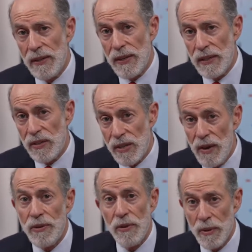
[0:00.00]
the
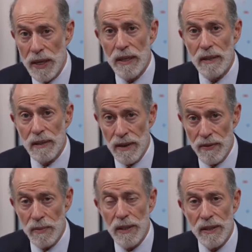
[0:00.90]
South Korean
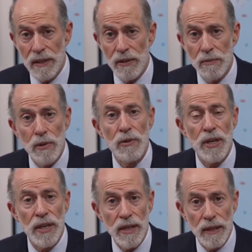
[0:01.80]
government under Moon
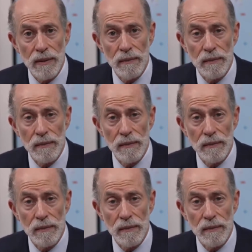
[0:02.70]
Jae-in